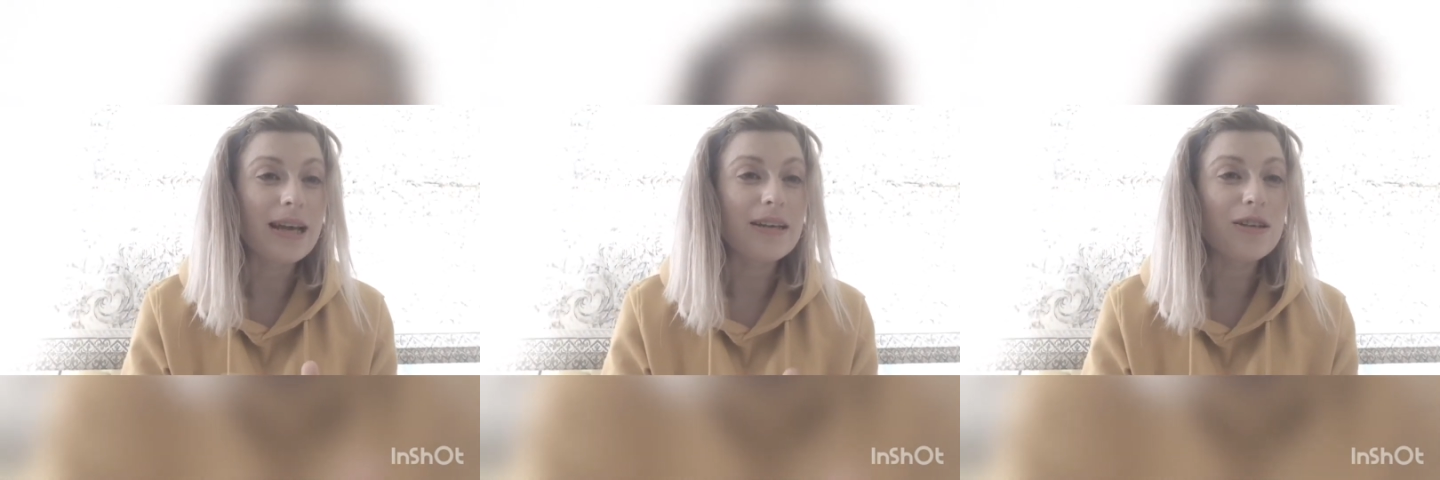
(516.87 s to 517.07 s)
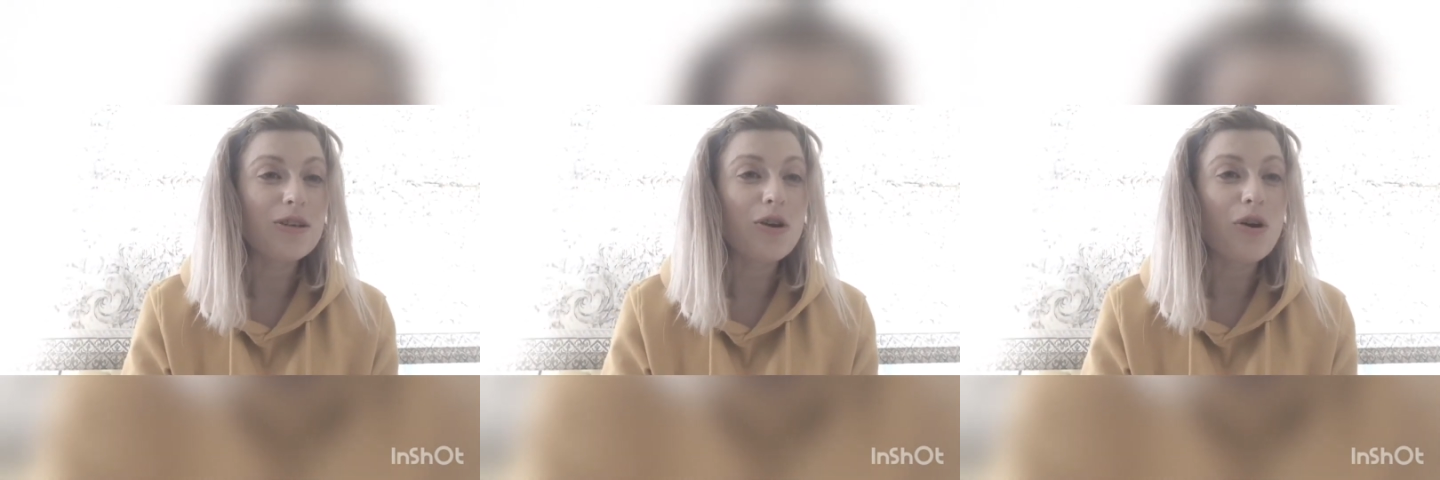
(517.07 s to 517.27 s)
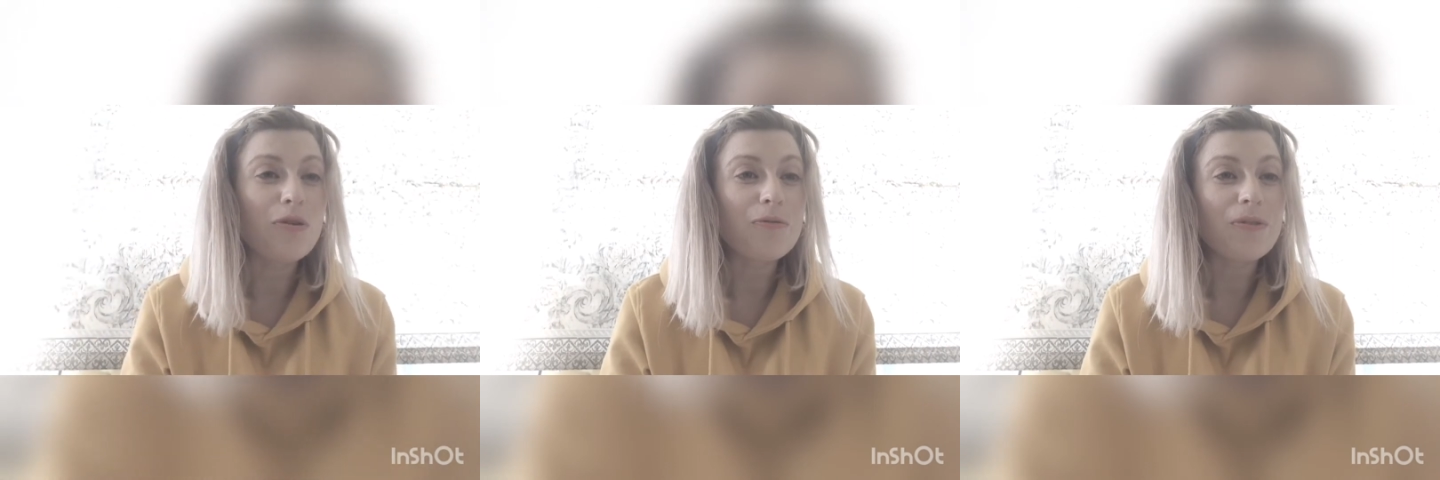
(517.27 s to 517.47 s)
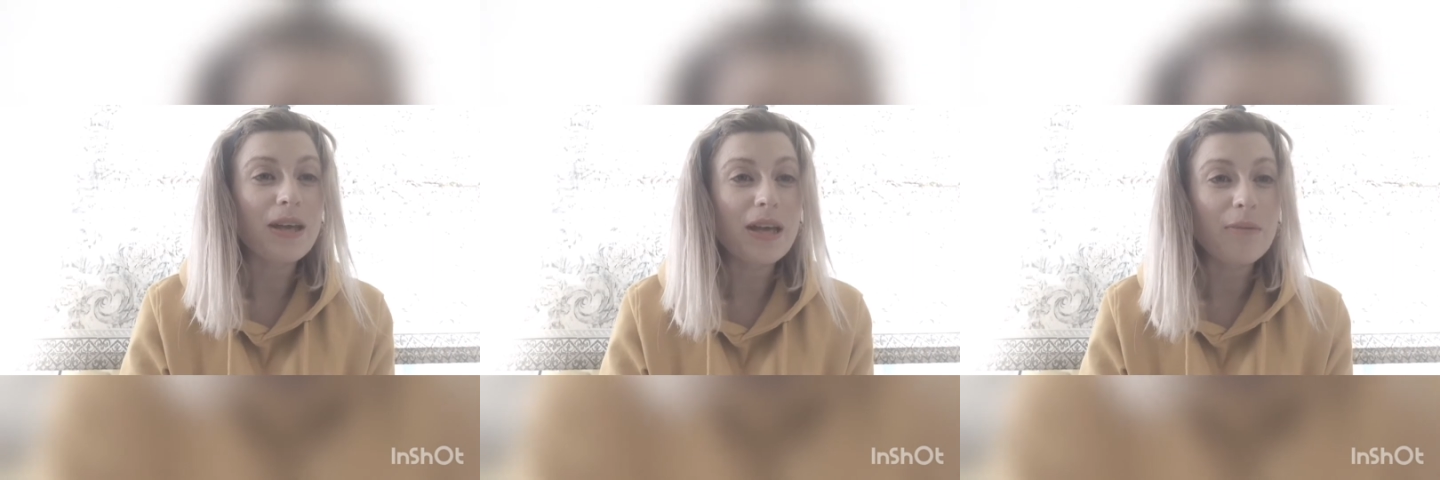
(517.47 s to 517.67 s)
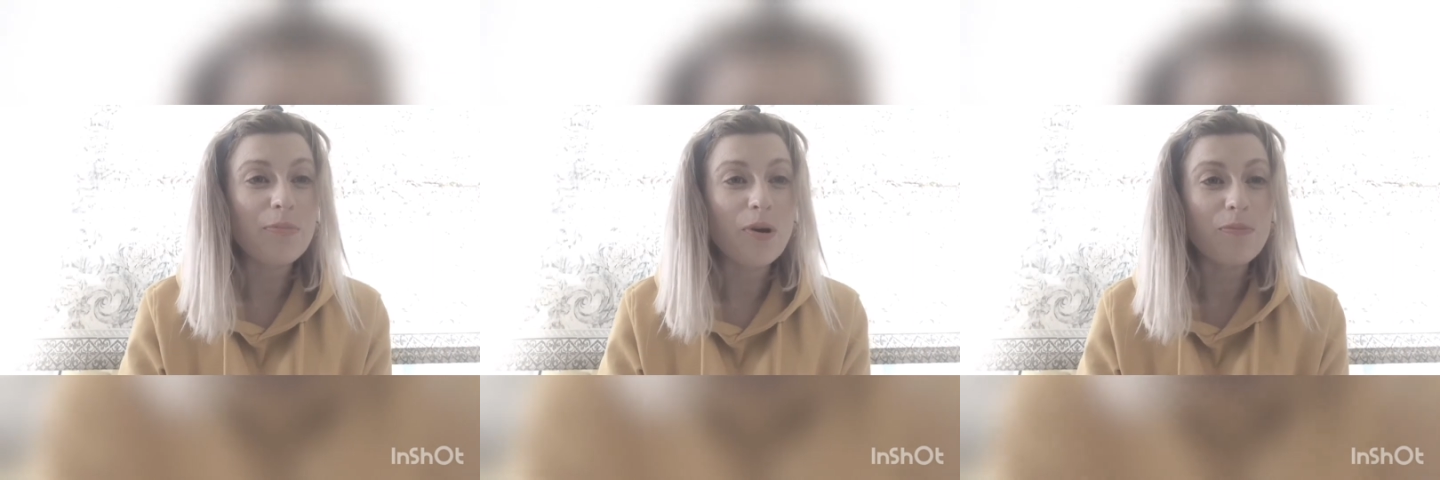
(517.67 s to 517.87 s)
and a lot of the
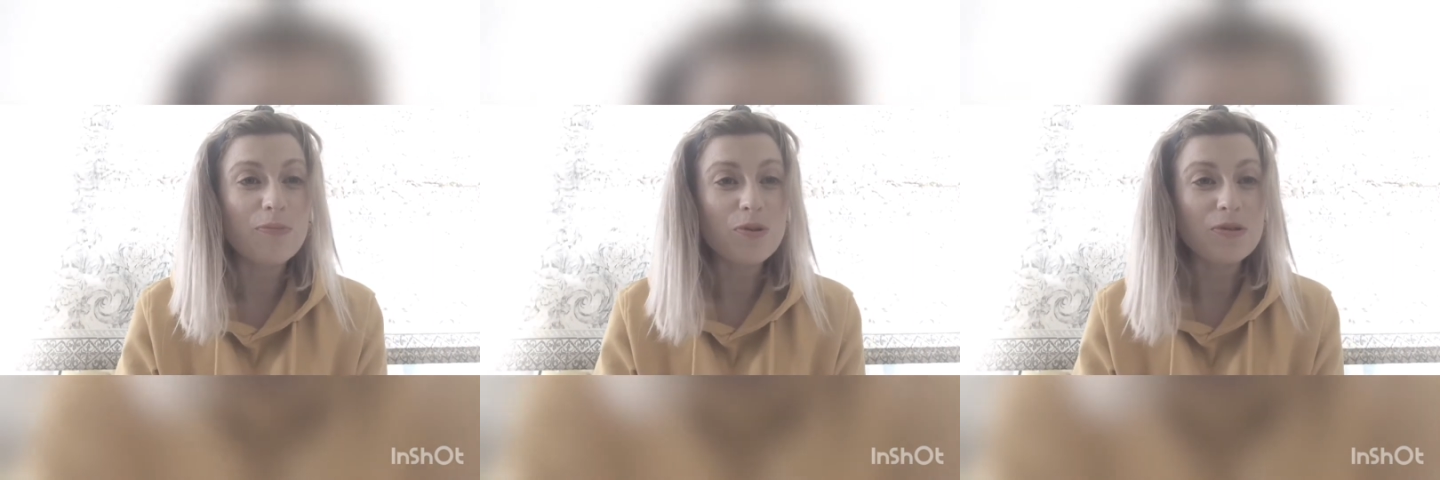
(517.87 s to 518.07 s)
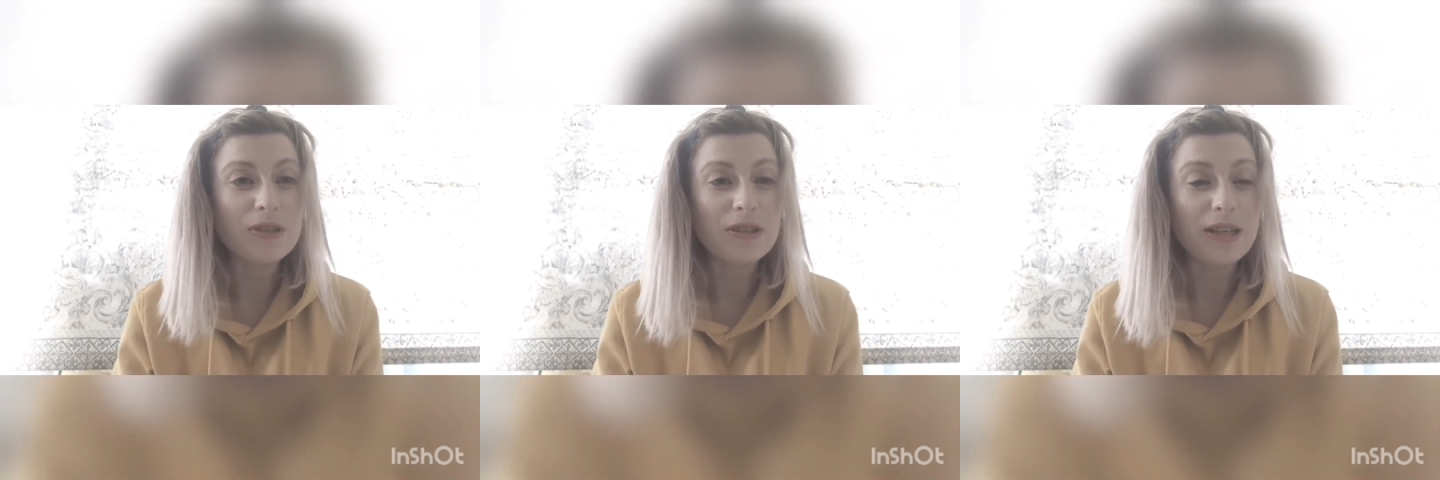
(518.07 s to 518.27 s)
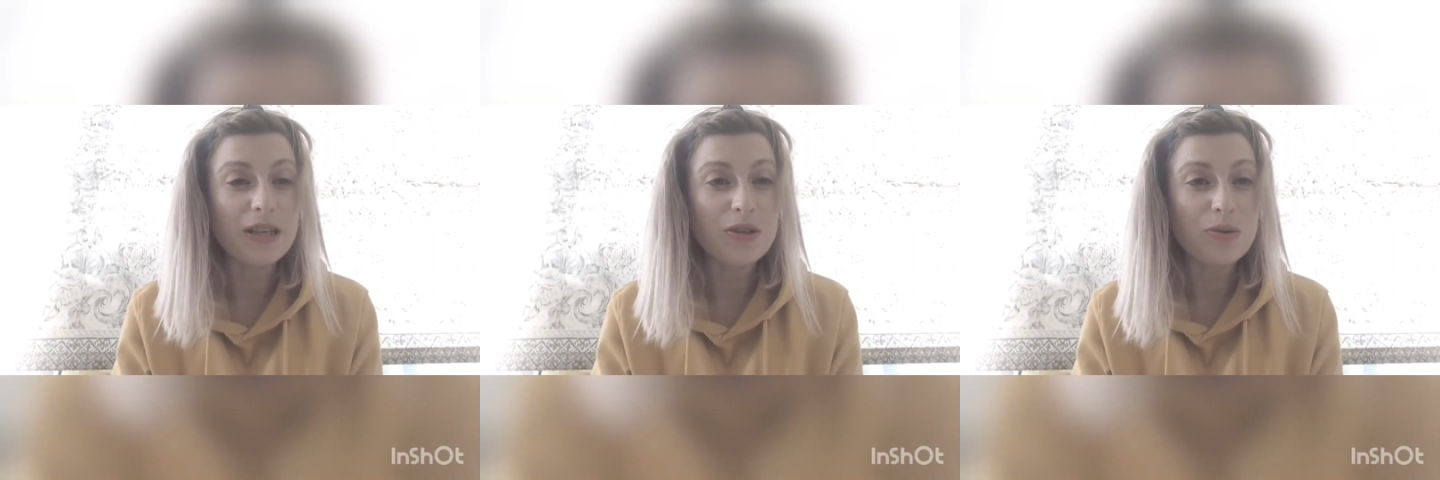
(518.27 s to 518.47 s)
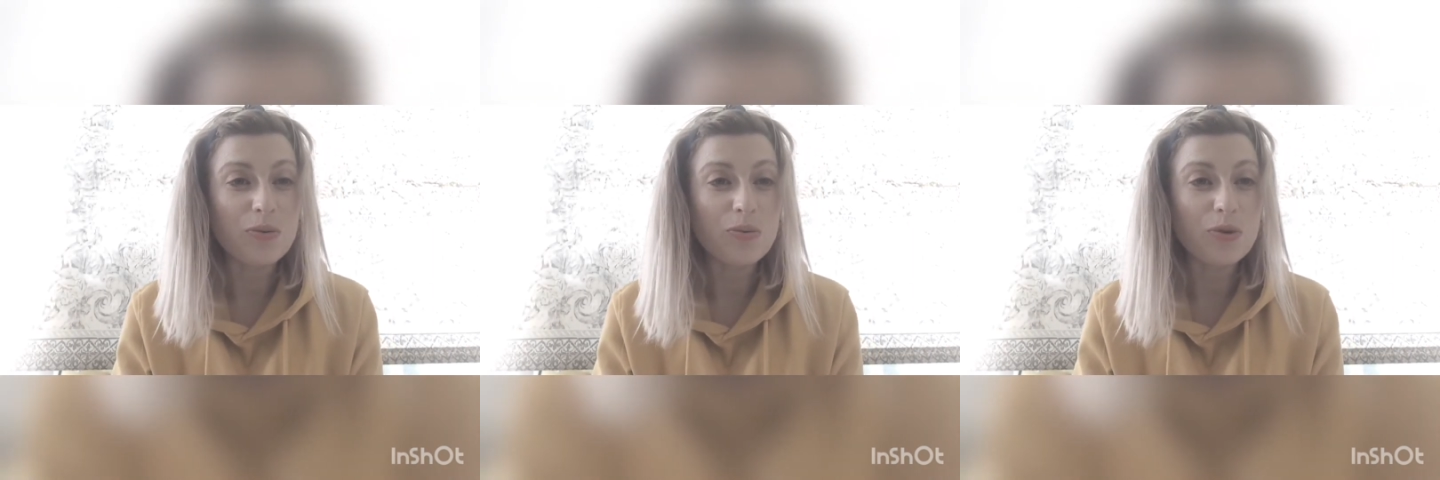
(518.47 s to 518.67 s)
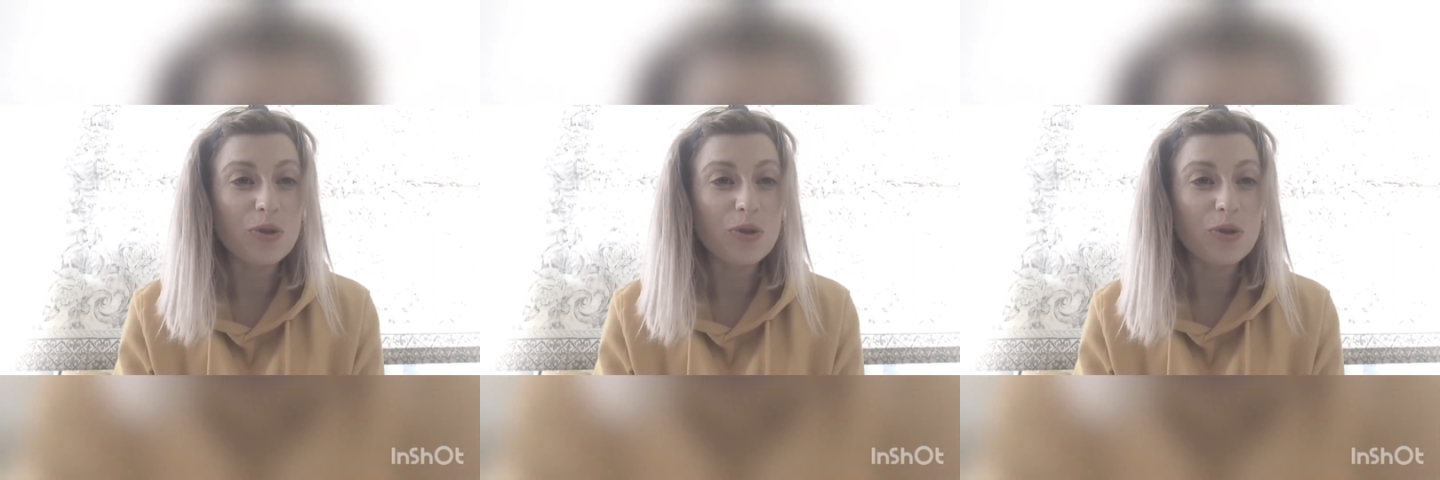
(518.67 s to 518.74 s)
hip hop music that you